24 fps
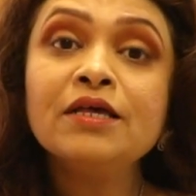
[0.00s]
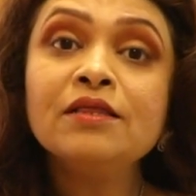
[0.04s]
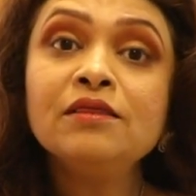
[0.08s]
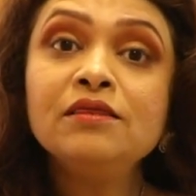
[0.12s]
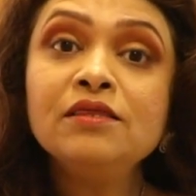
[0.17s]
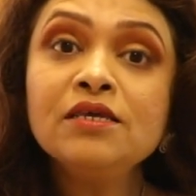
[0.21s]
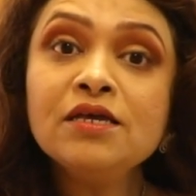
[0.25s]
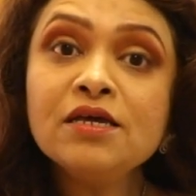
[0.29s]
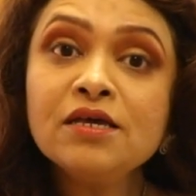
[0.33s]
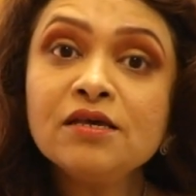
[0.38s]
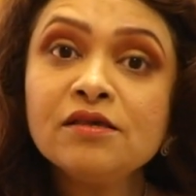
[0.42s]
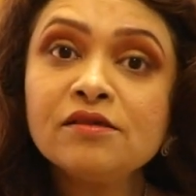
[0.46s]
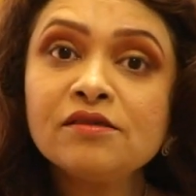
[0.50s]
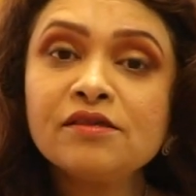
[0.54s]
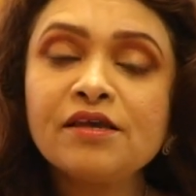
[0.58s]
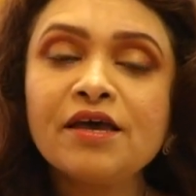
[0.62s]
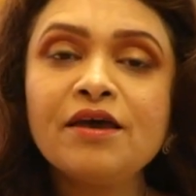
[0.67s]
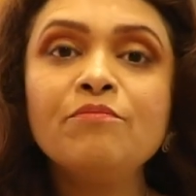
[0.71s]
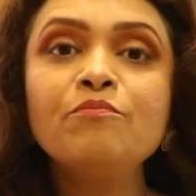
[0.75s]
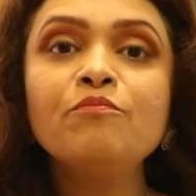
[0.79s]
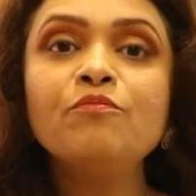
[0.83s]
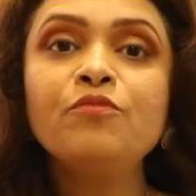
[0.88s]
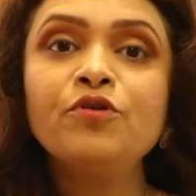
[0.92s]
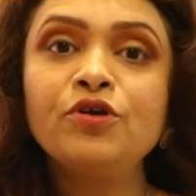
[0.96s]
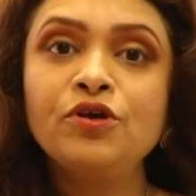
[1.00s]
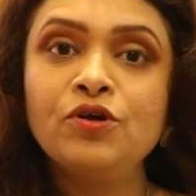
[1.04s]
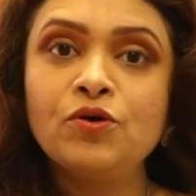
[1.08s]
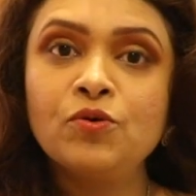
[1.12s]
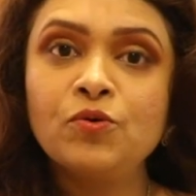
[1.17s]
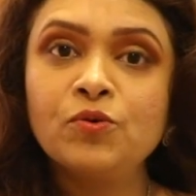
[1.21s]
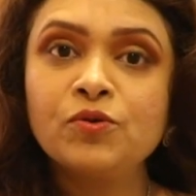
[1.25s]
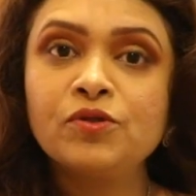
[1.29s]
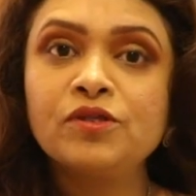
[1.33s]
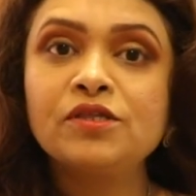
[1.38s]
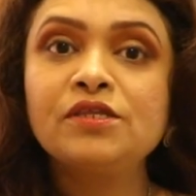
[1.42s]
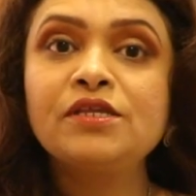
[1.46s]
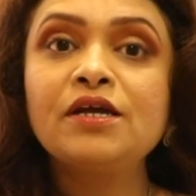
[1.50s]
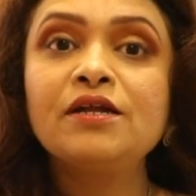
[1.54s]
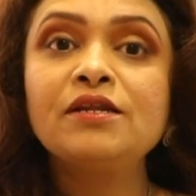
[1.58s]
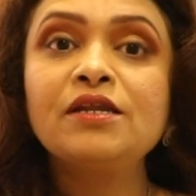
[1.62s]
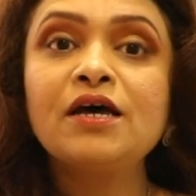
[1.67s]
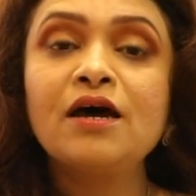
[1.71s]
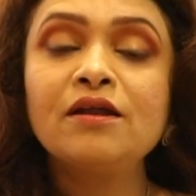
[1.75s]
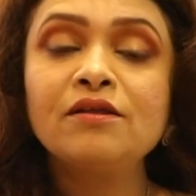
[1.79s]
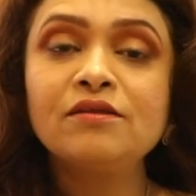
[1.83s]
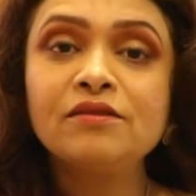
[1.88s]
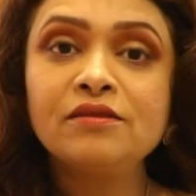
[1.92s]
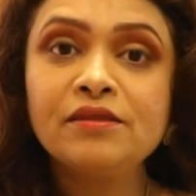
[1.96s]
These embryos that
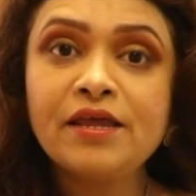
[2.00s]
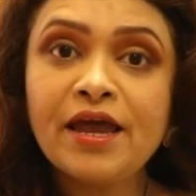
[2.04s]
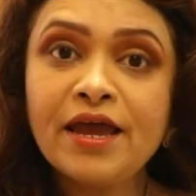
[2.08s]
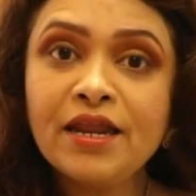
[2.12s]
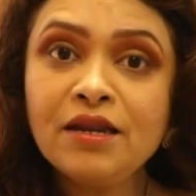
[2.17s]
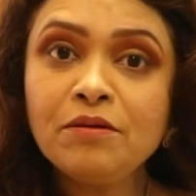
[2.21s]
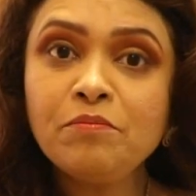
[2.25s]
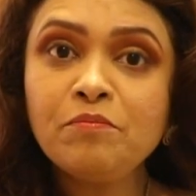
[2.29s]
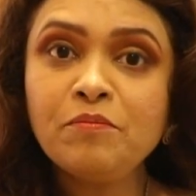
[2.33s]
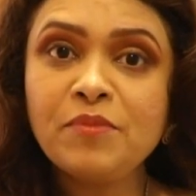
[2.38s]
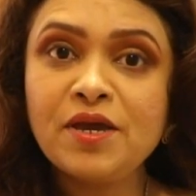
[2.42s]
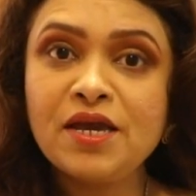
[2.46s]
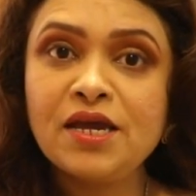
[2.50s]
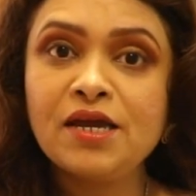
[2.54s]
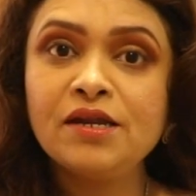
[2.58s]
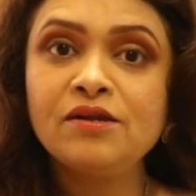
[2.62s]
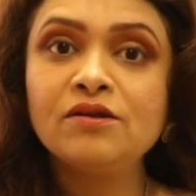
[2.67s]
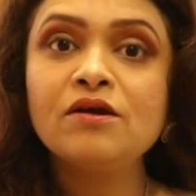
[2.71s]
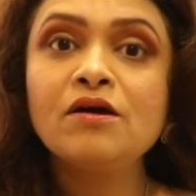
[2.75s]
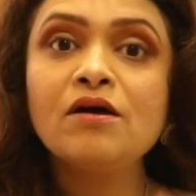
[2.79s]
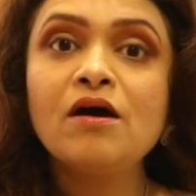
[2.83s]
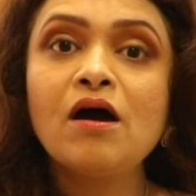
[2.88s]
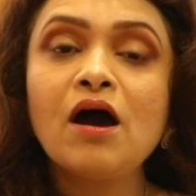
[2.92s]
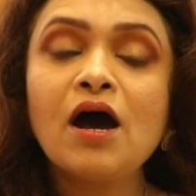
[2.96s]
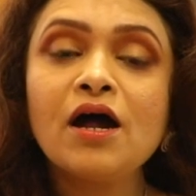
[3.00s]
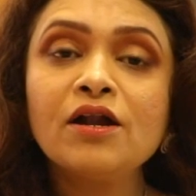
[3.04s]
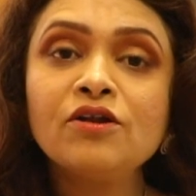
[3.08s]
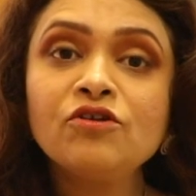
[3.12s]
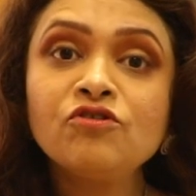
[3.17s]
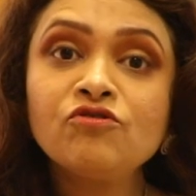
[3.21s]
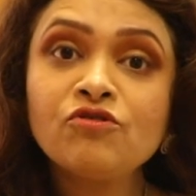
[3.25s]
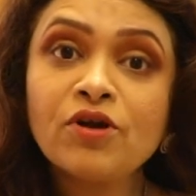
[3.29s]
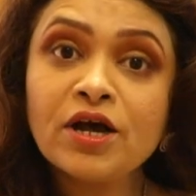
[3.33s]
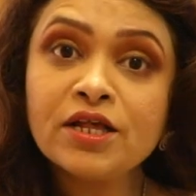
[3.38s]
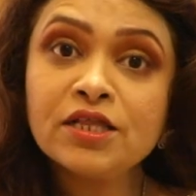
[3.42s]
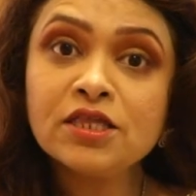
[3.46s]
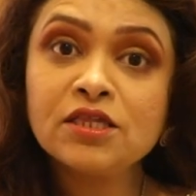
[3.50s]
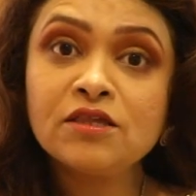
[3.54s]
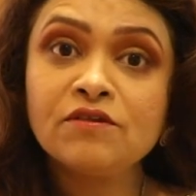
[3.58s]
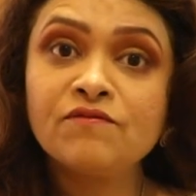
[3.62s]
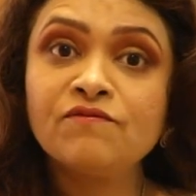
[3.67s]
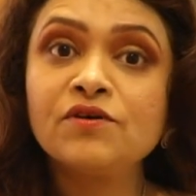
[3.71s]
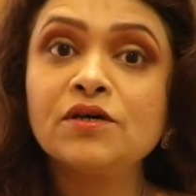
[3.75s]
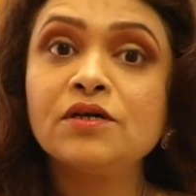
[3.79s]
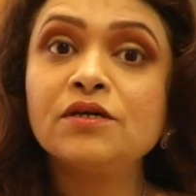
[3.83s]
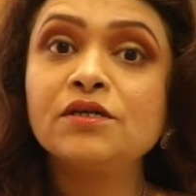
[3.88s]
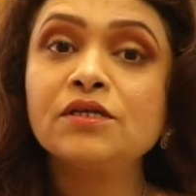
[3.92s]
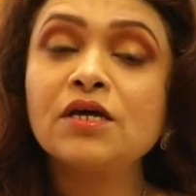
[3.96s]
are then made are
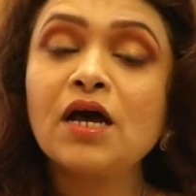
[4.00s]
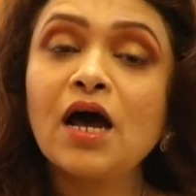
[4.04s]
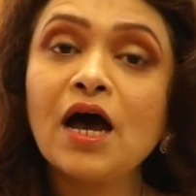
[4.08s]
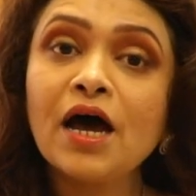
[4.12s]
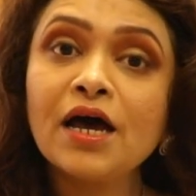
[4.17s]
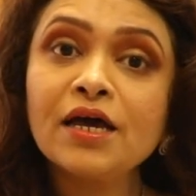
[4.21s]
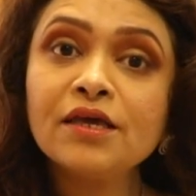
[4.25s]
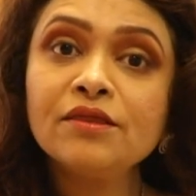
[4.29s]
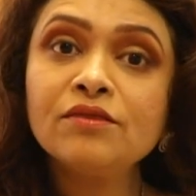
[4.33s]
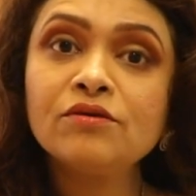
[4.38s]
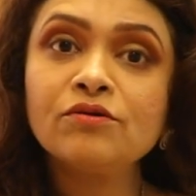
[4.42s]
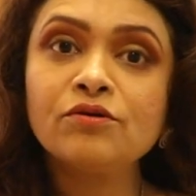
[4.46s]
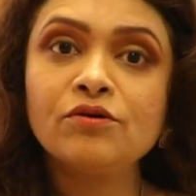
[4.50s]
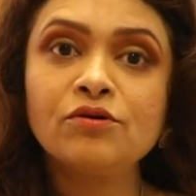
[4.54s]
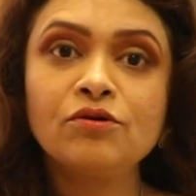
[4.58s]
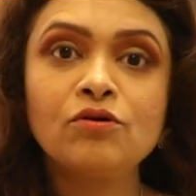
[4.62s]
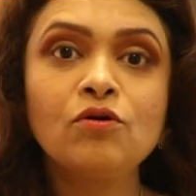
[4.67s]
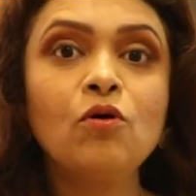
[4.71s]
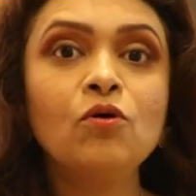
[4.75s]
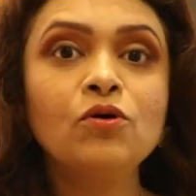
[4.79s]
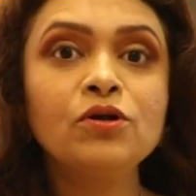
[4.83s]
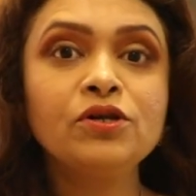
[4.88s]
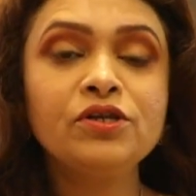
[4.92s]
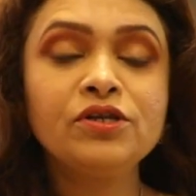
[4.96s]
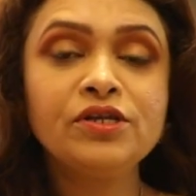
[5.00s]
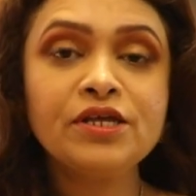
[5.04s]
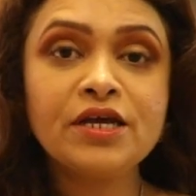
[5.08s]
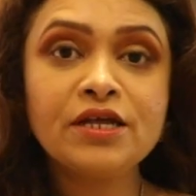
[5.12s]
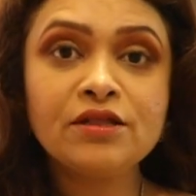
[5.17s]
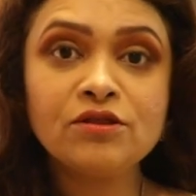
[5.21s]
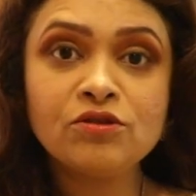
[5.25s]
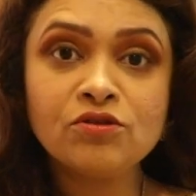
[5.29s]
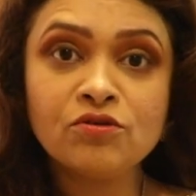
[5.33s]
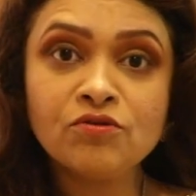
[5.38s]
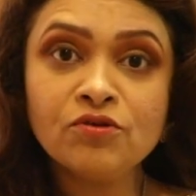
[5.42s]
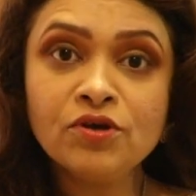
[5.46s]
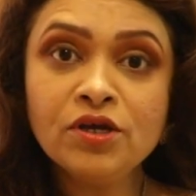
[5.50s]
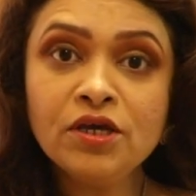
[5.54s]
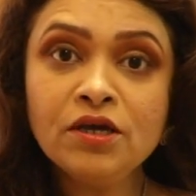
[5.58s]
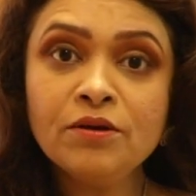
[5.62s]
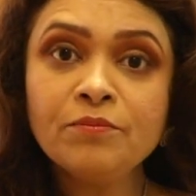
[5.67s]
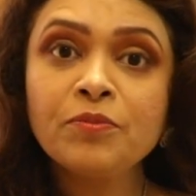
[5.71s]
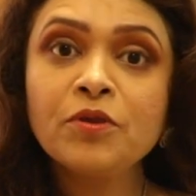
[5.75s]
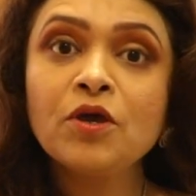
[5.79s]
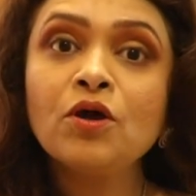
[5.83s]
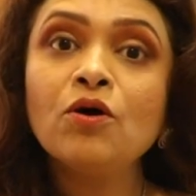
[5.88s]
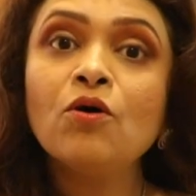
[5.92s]
transferred either on day 3